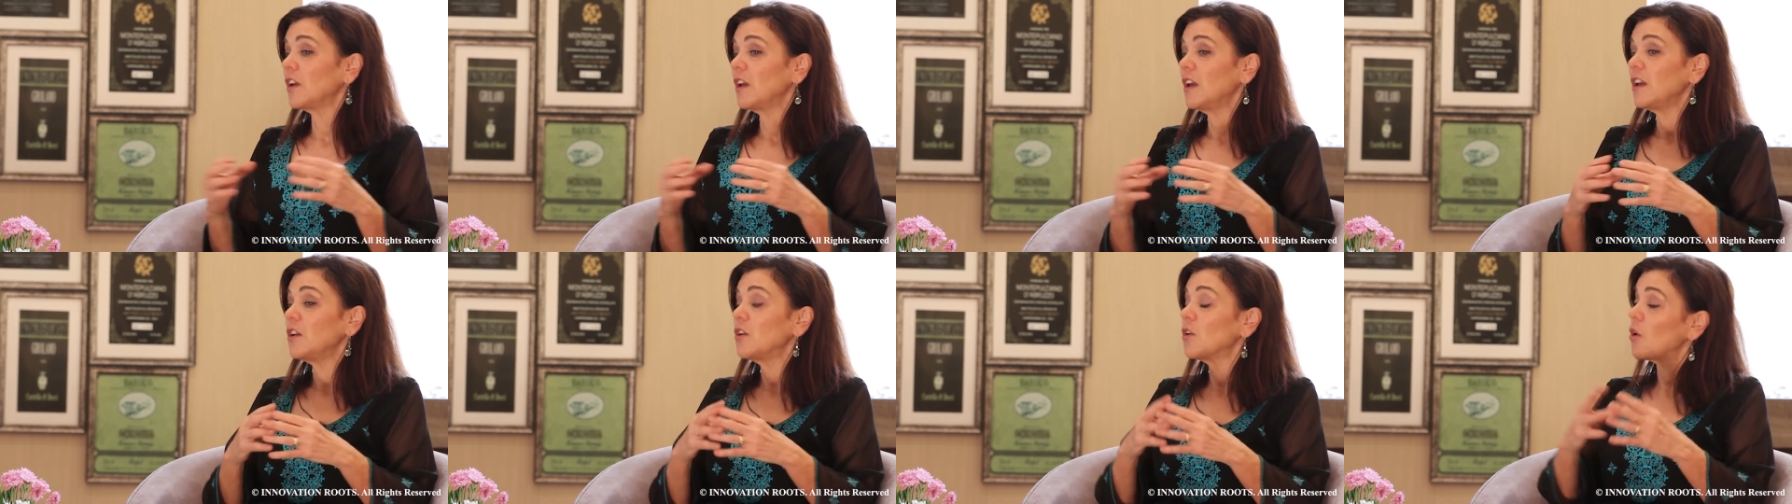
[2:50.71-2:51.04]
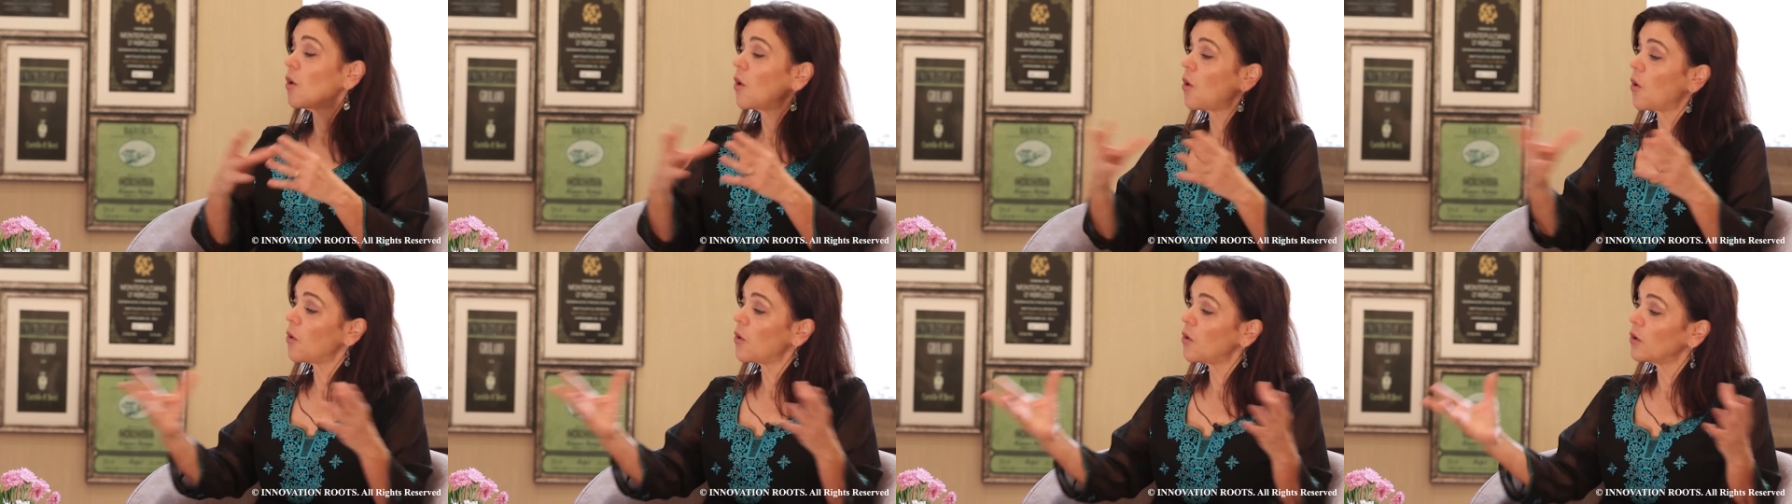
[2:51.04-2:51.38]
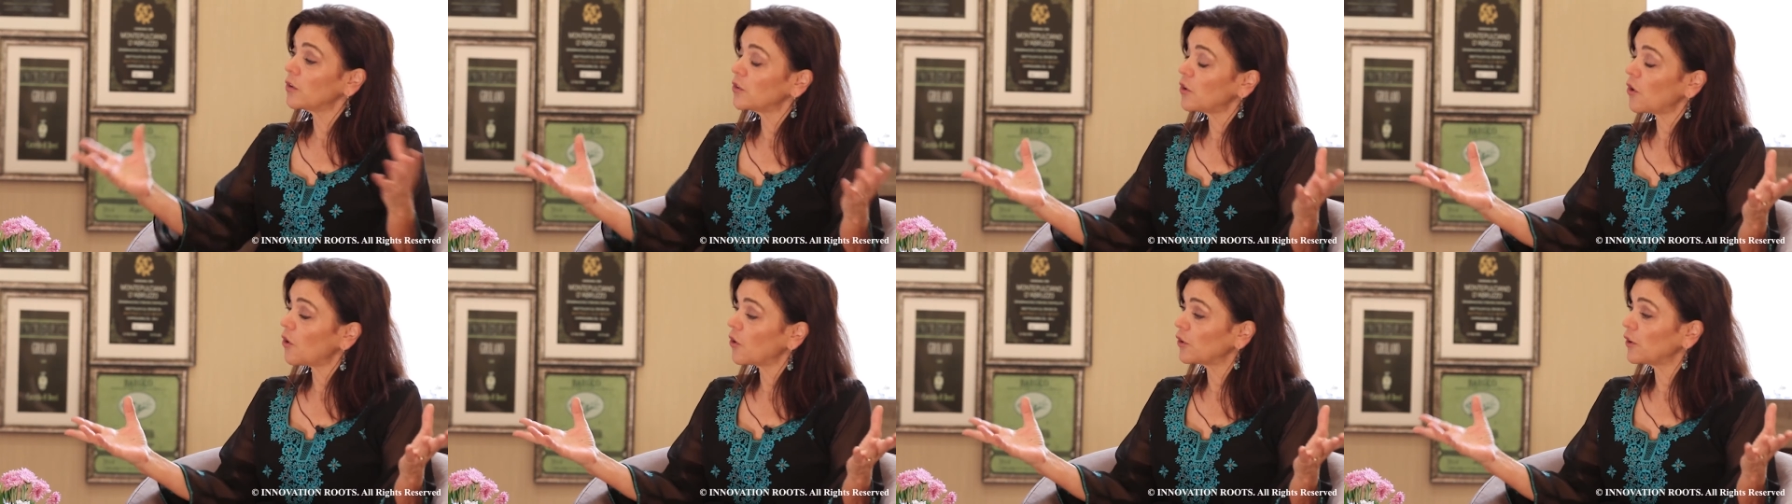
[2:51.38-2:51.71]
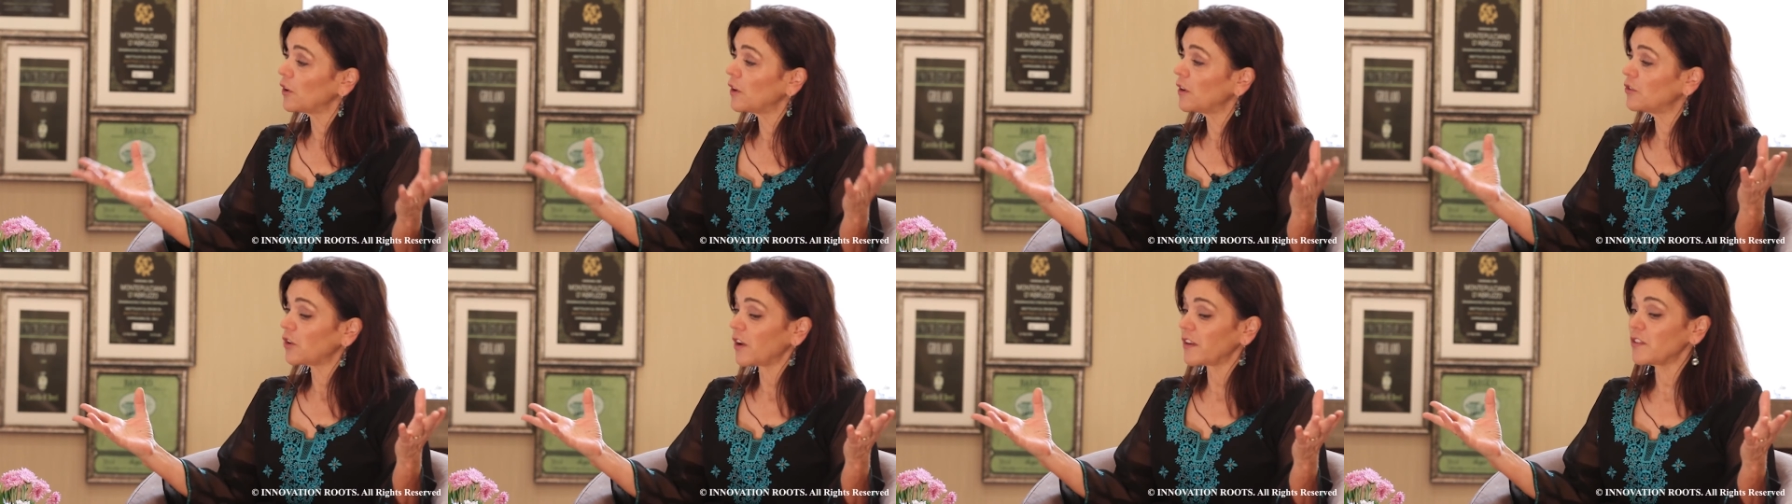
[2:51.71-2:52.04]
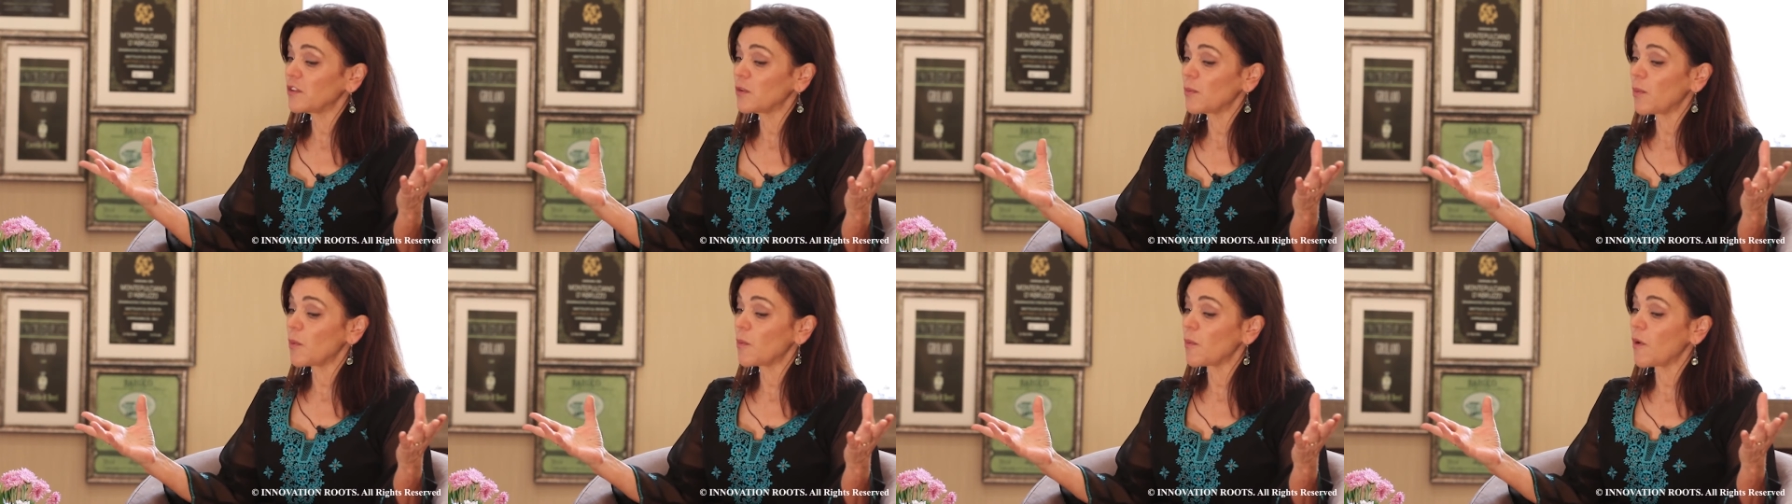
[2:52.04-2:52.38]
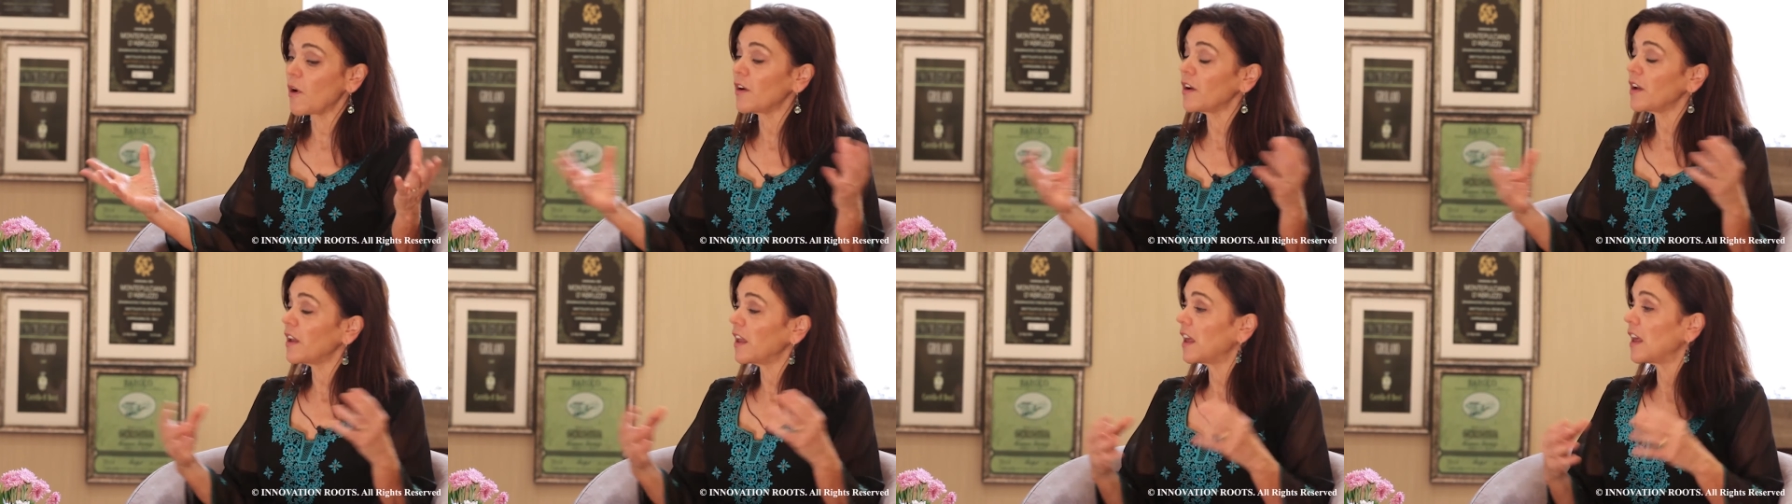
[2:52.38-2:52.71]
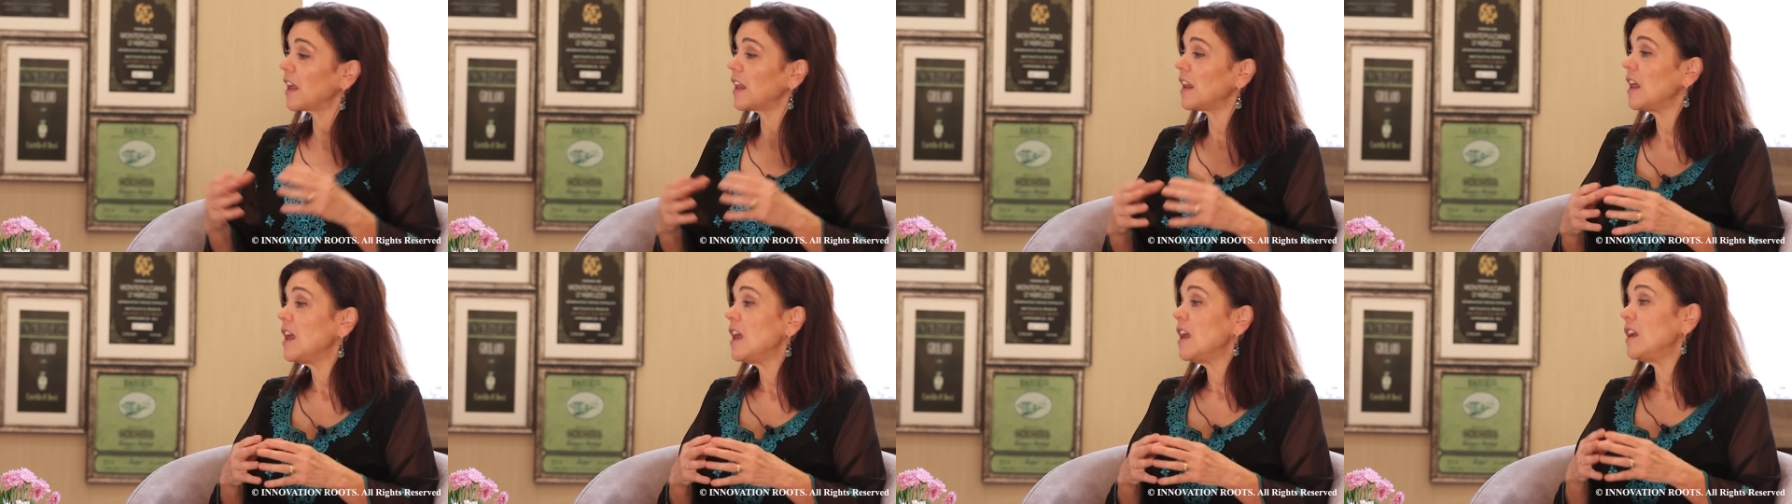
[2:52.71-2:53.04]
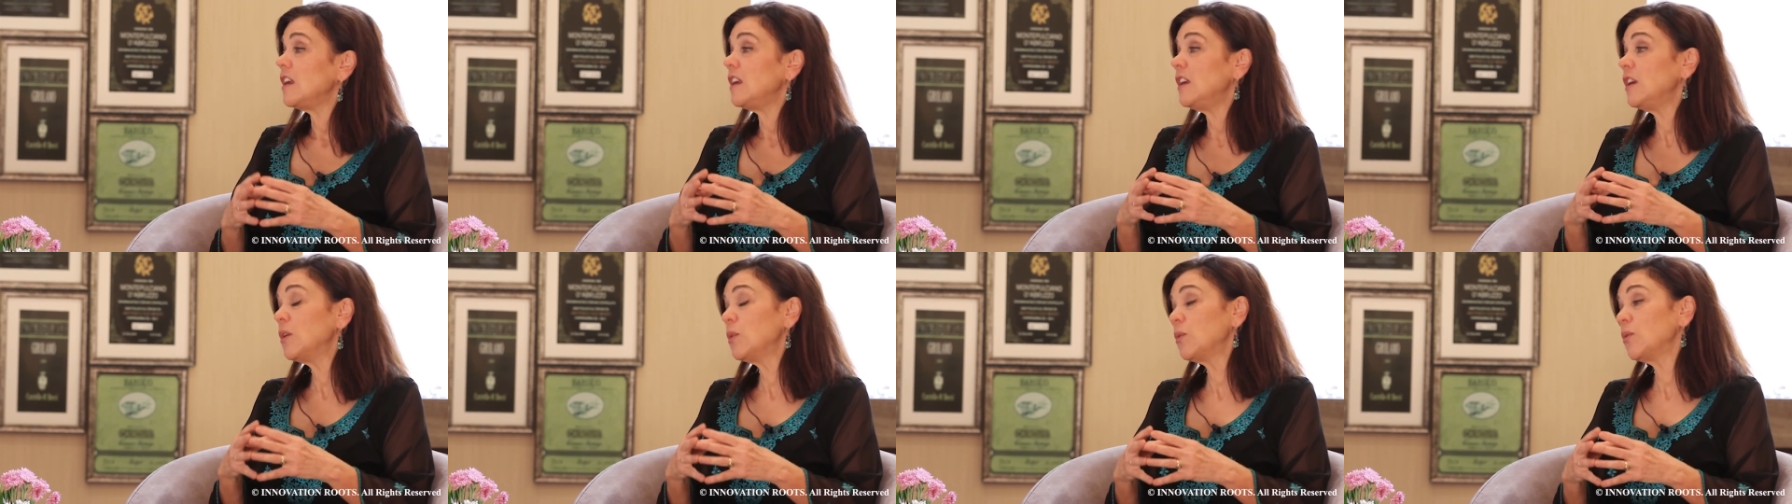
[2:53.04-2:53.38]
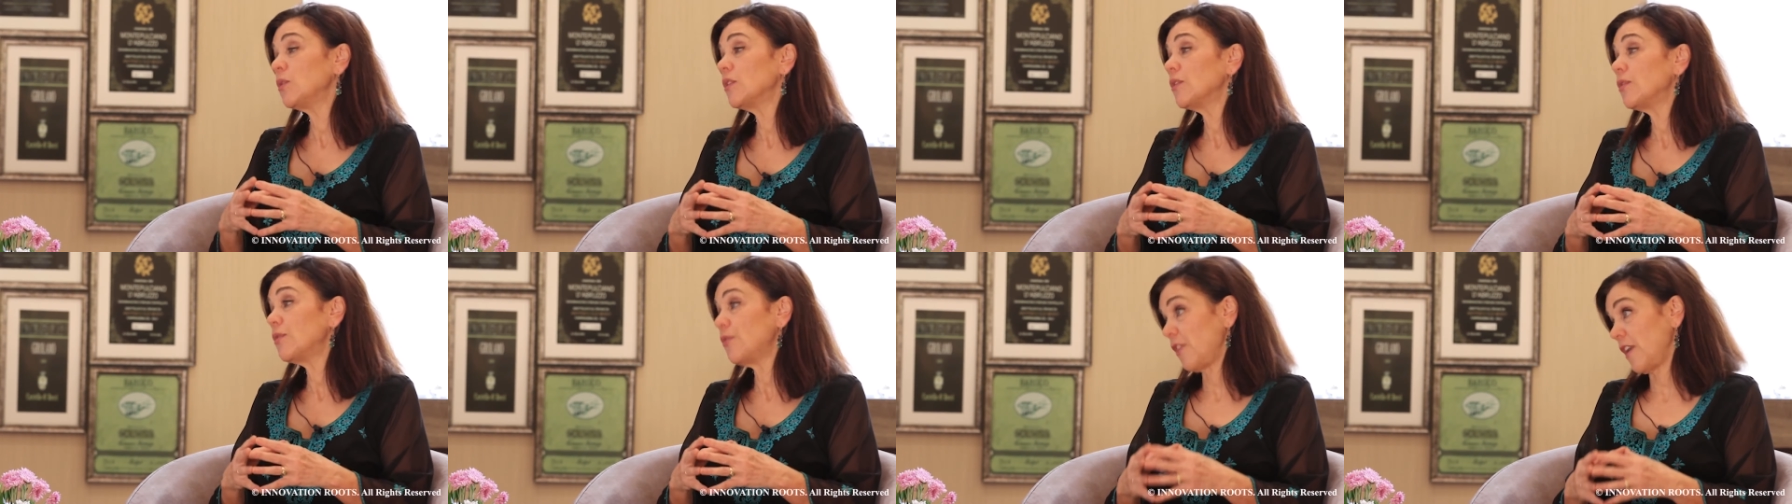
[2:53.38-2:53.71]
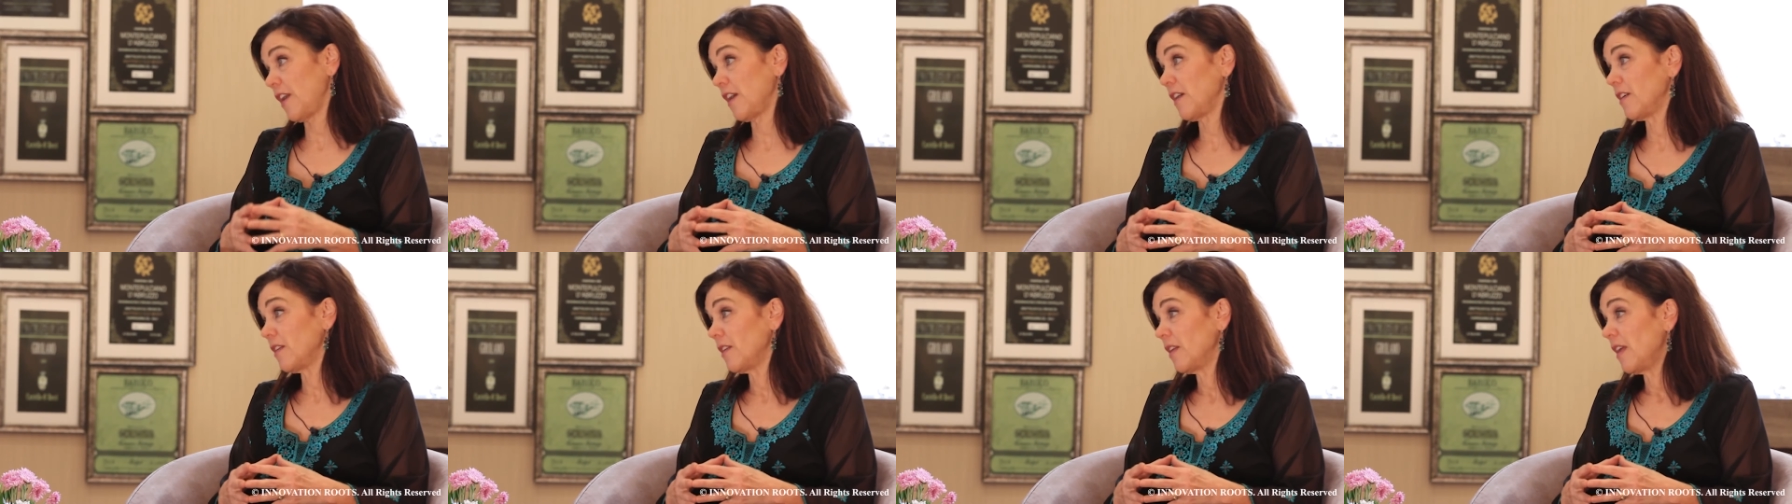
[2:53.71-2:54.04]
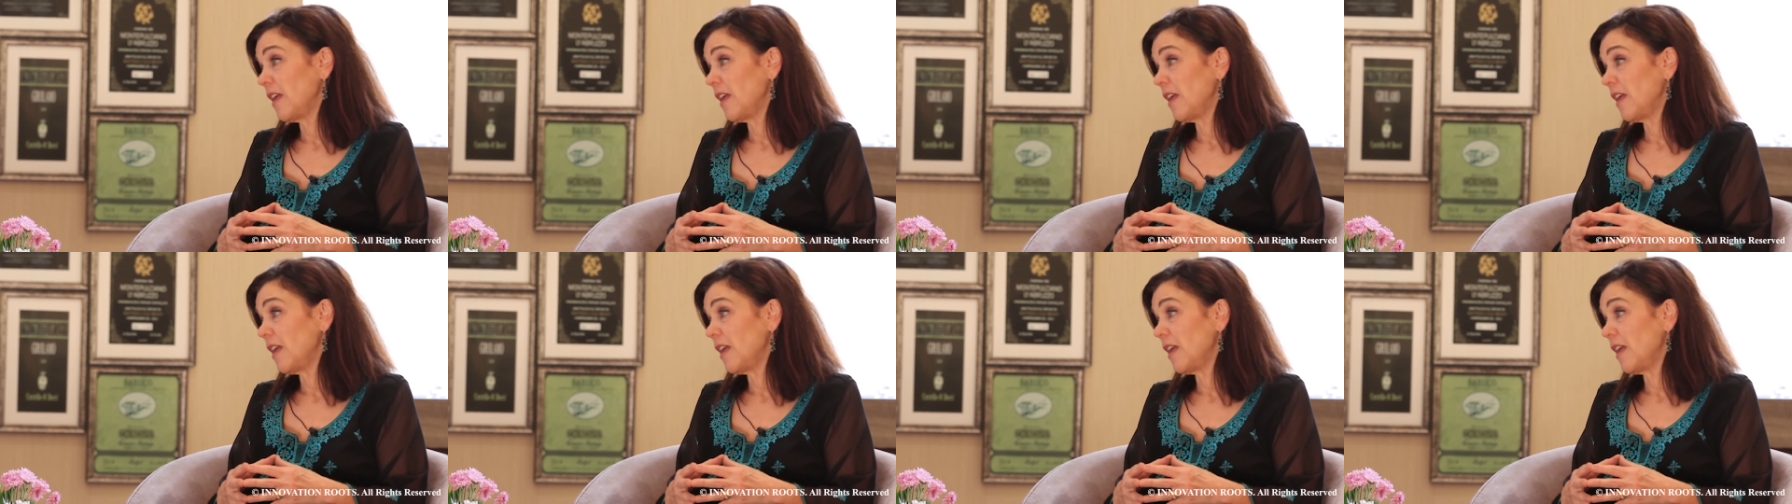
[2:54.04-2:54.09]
your whole total addressable market, you will fail.